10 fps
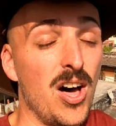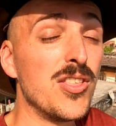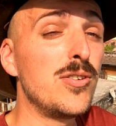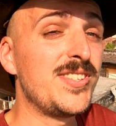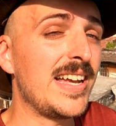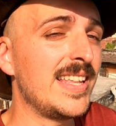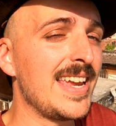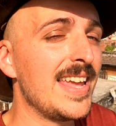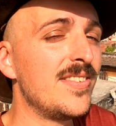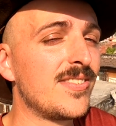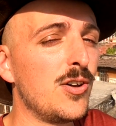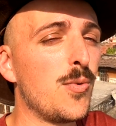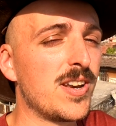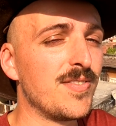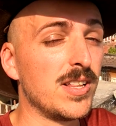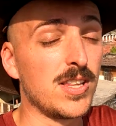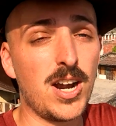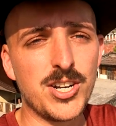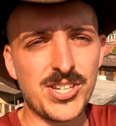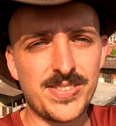Although Delhi is still one of the
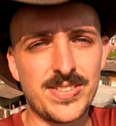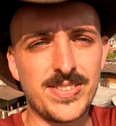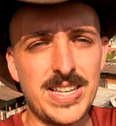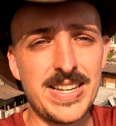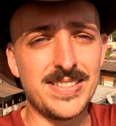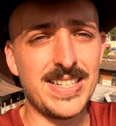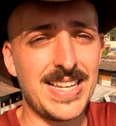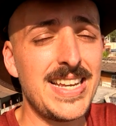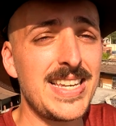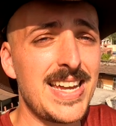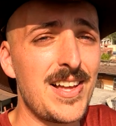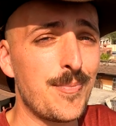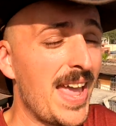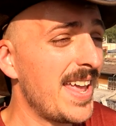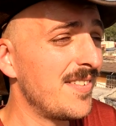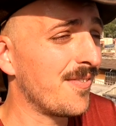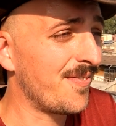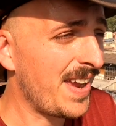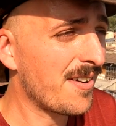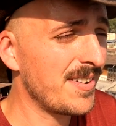largest cities in India and
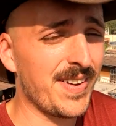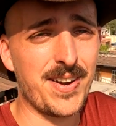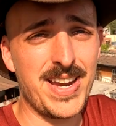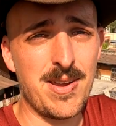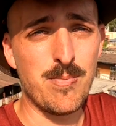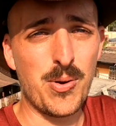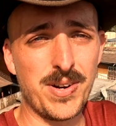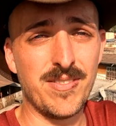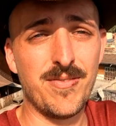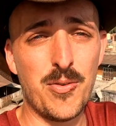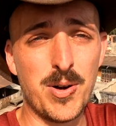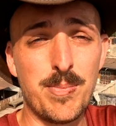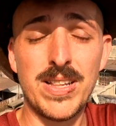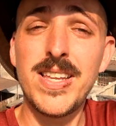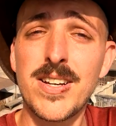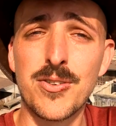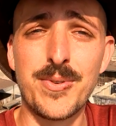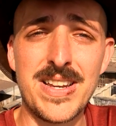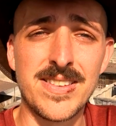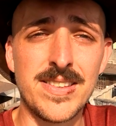very, very important for political
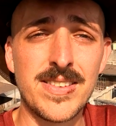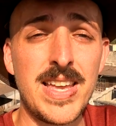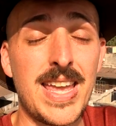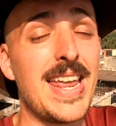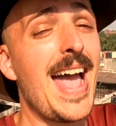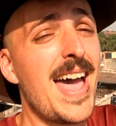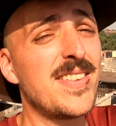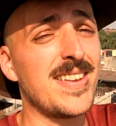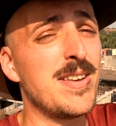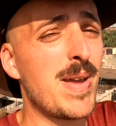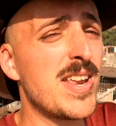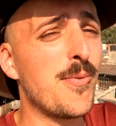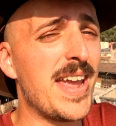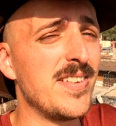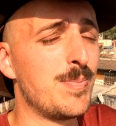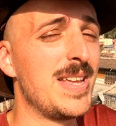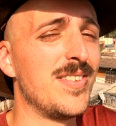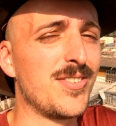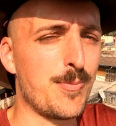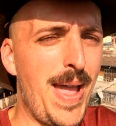reasons, it has in many ways
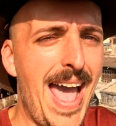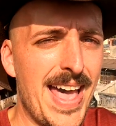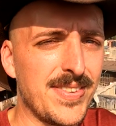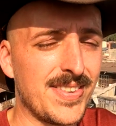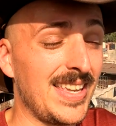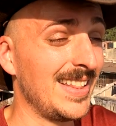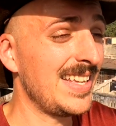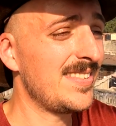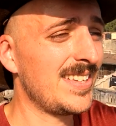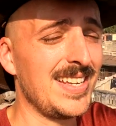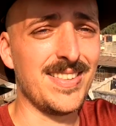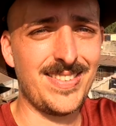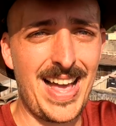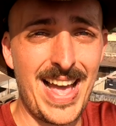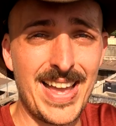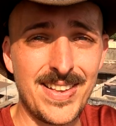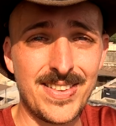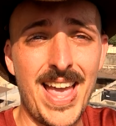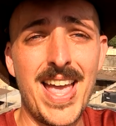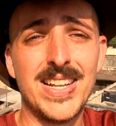been surpassed, at least in size
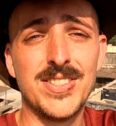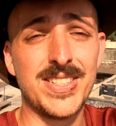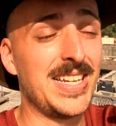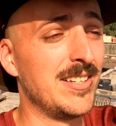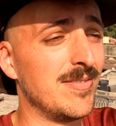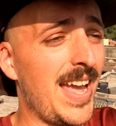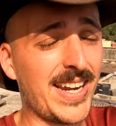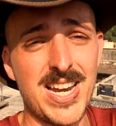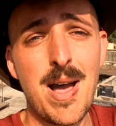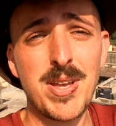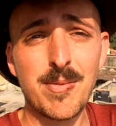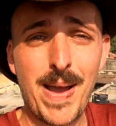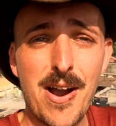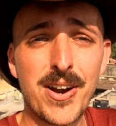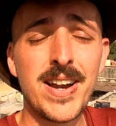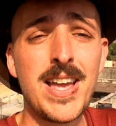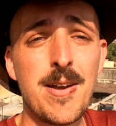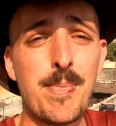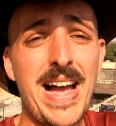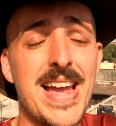and in economic power,
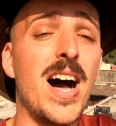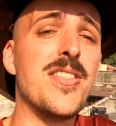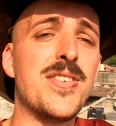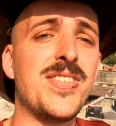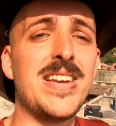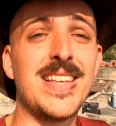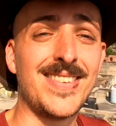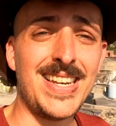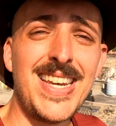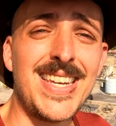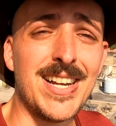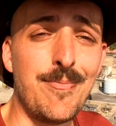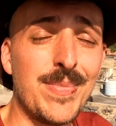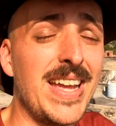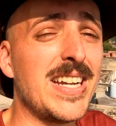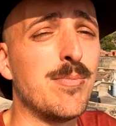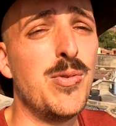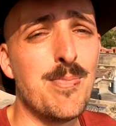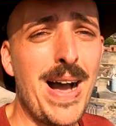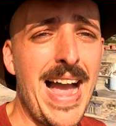by other cities in India, like
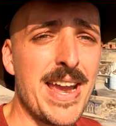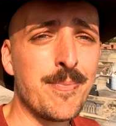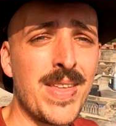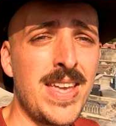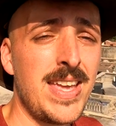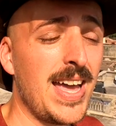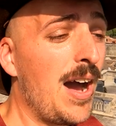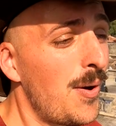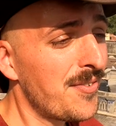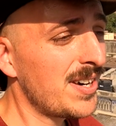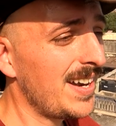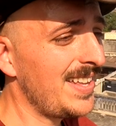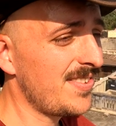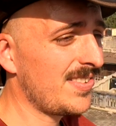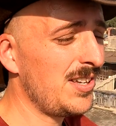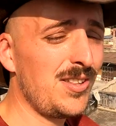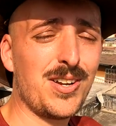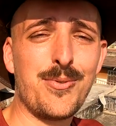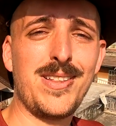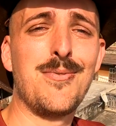Mumbai. However, it's still
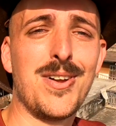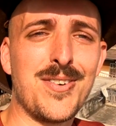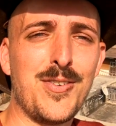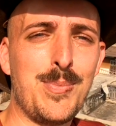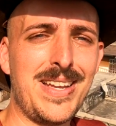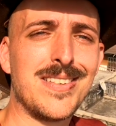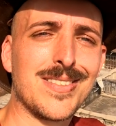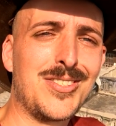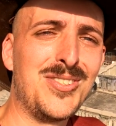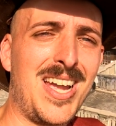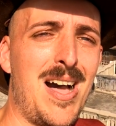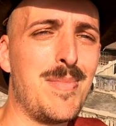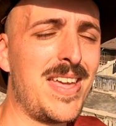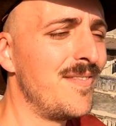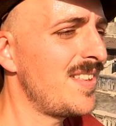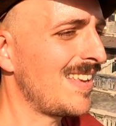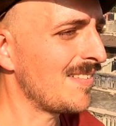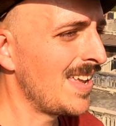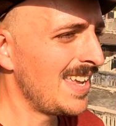a really wonderful place to come and visit.